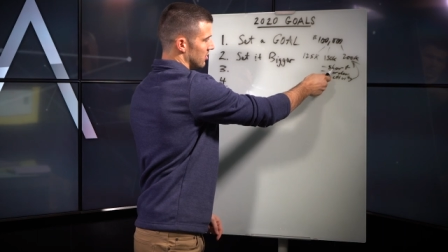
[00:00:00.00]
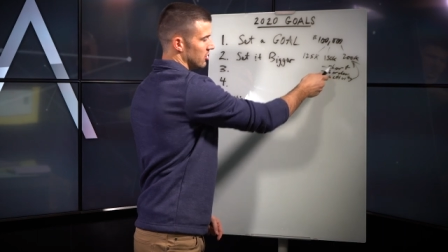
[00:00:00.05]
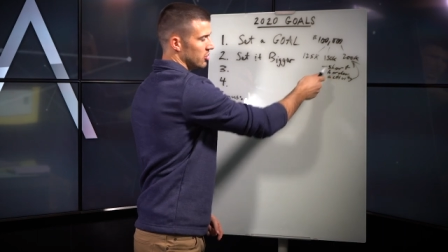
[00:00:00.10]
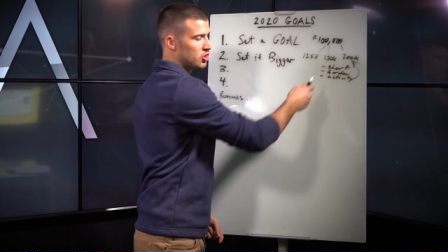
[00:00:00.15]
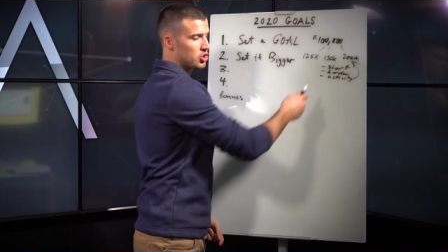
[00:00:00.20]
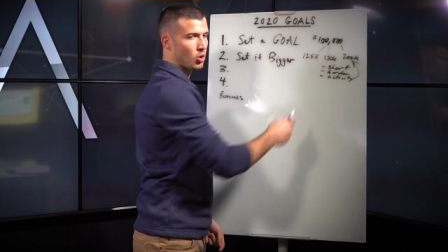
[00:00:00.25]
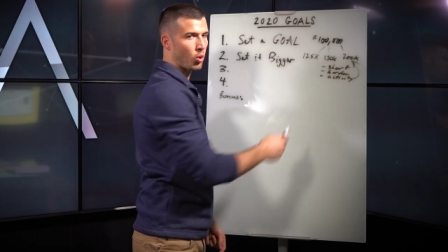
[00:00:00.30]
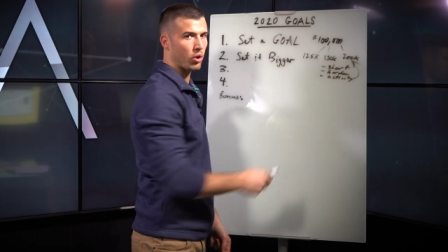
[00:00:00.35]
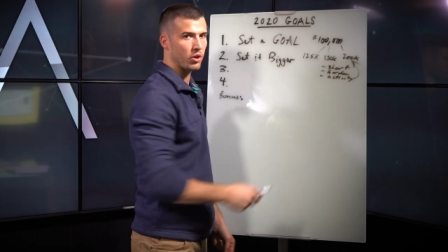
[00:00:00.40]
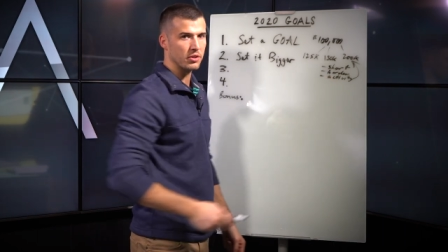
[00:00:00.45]

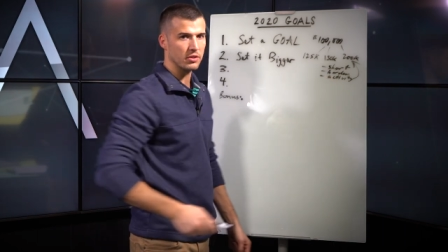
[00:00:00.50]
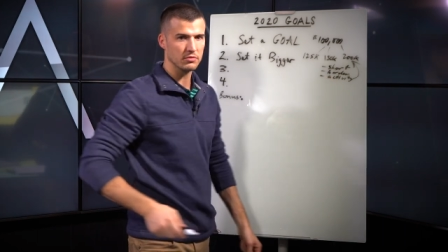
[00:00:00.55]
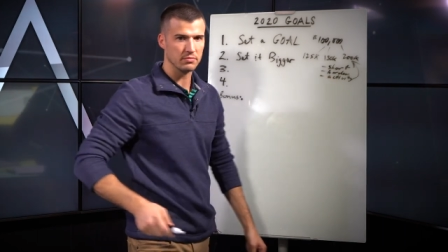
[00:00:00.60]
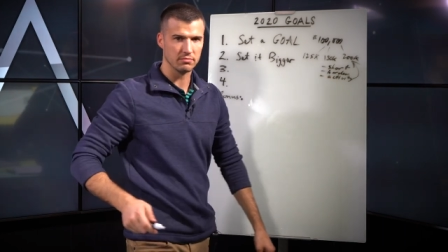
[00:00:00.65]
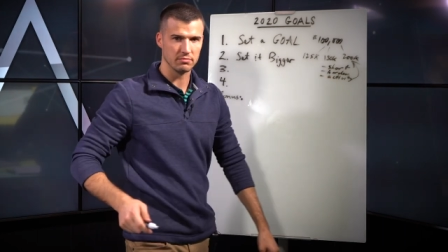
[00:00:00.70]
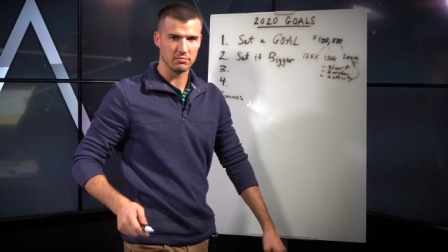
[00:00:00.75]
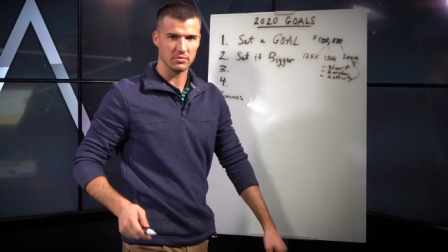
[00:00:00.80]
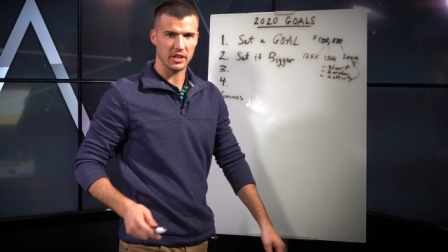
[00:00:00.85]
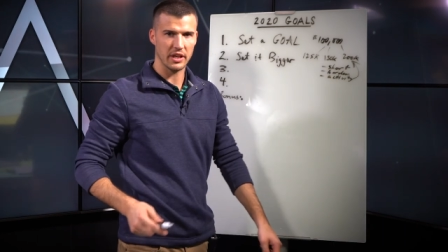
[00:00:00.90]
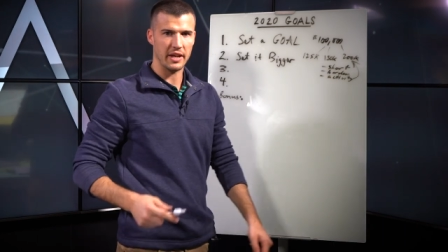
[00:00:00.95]
short.
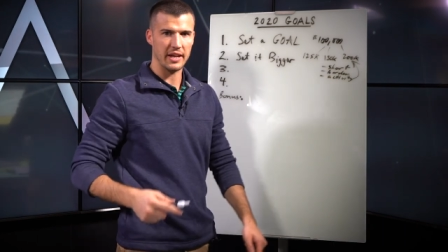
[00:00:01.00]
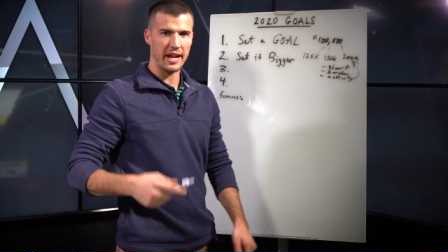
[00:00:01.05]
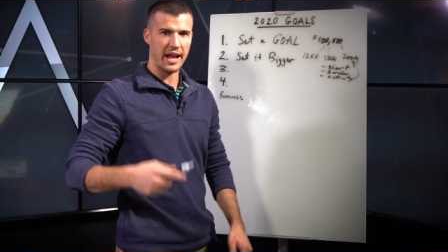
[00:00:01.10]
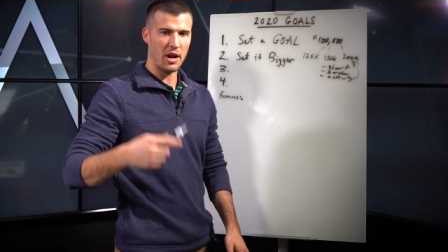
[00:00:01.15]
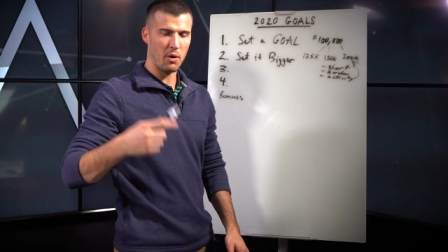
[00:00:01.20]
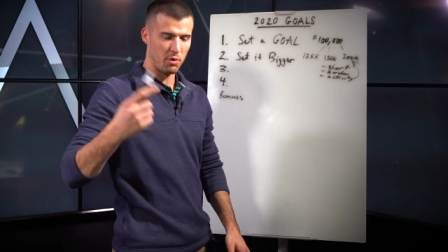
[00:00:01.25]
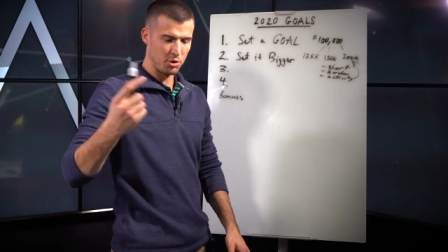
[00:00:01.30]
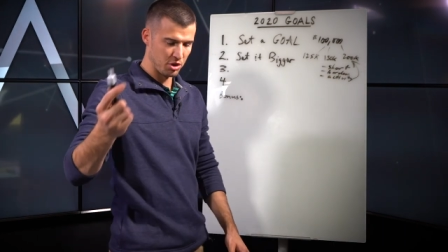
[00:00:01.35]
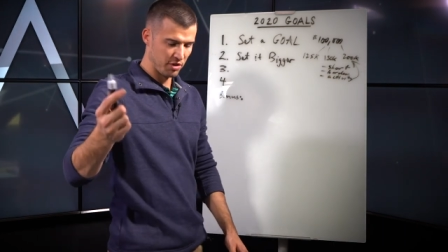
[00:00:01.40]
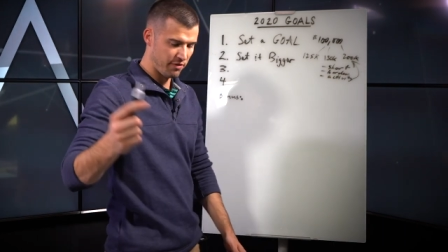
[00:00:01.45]
Okay, I
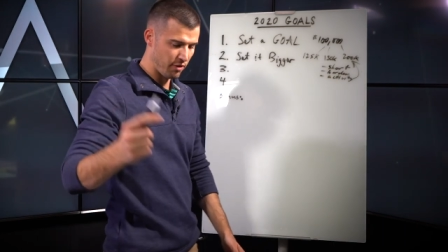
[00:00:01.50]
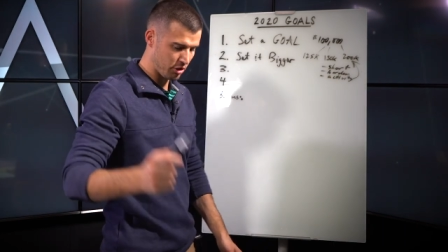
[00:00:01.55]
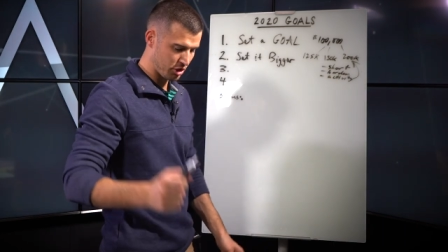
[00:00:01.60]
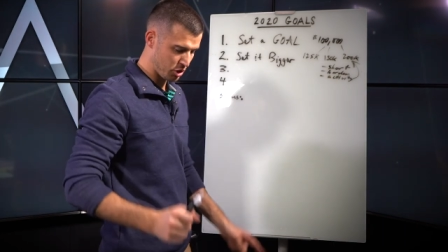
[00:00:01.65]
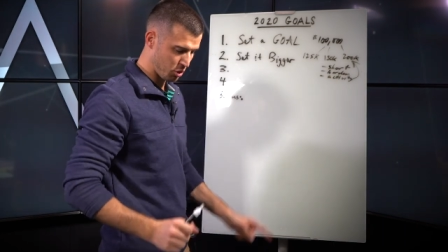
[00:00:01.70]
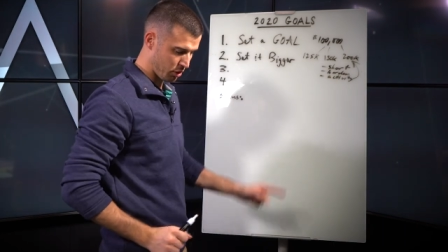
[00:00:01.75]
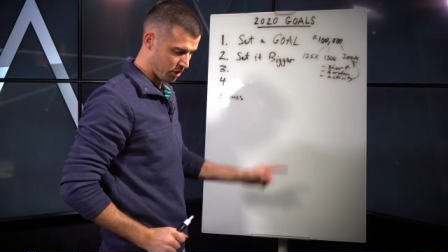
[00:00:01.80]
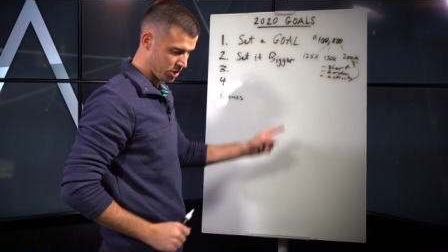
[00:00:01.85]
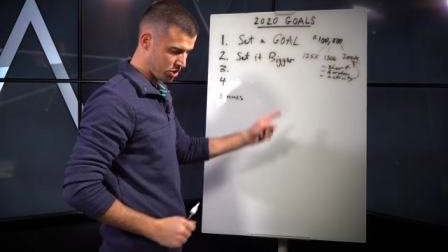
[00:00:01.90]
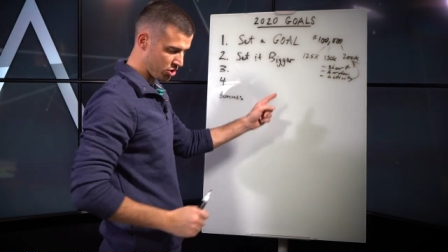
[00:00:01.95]
don't want you to fall
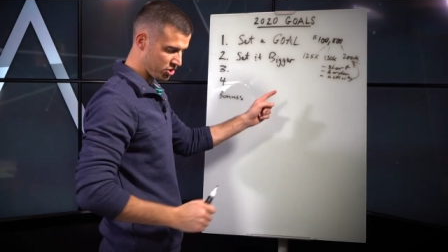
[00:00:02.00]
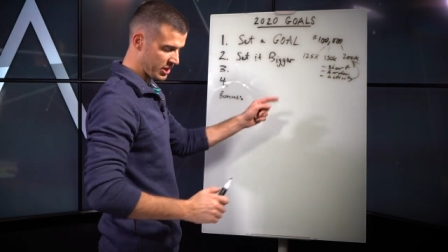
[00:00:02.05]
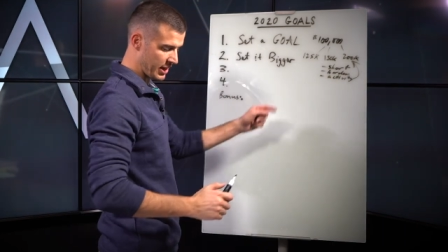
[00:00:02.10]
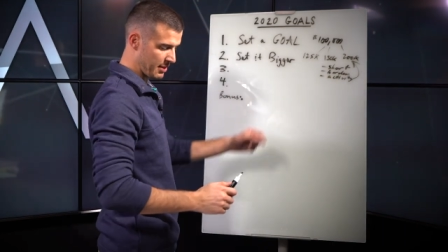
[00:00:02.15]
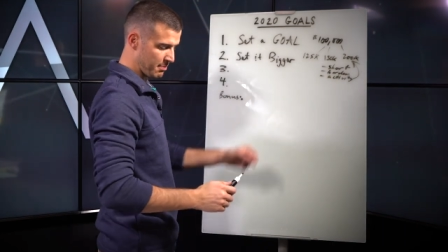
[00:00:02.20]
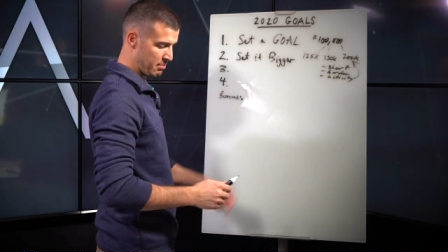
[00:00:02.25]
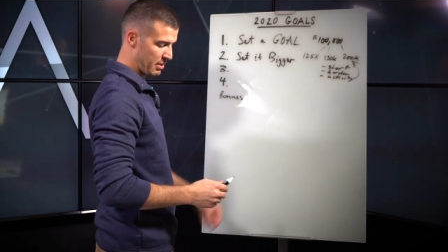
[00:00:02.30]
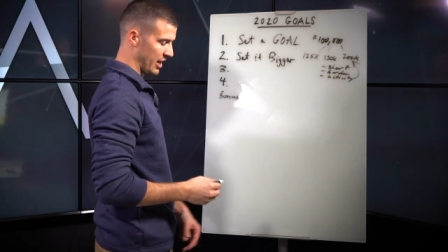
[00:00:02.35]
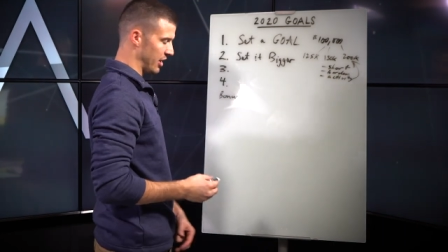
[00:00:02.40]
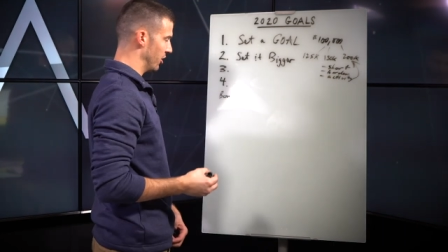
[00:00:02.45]
short, so set
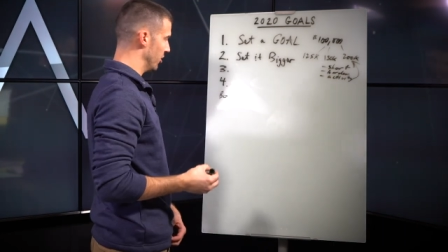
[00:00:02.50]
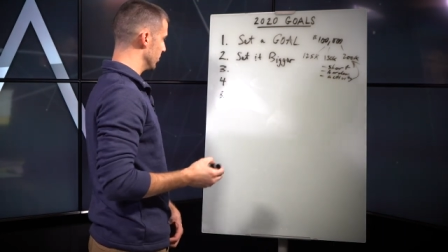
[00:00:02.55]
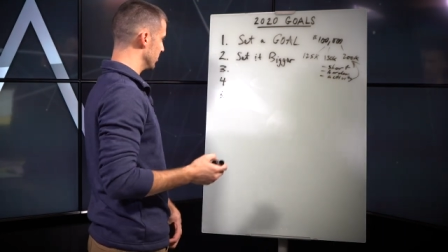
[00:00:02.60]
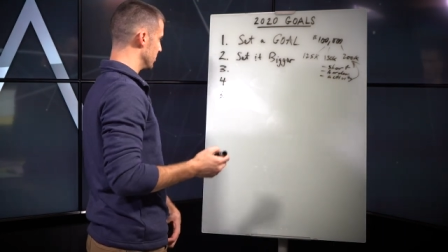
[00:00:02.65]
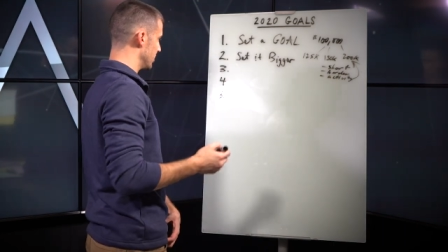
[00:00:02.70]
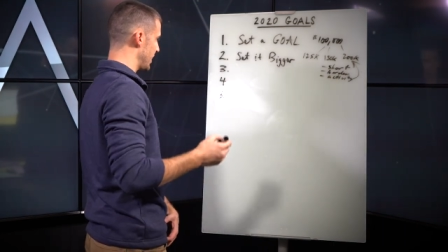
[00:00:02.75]
it bigger.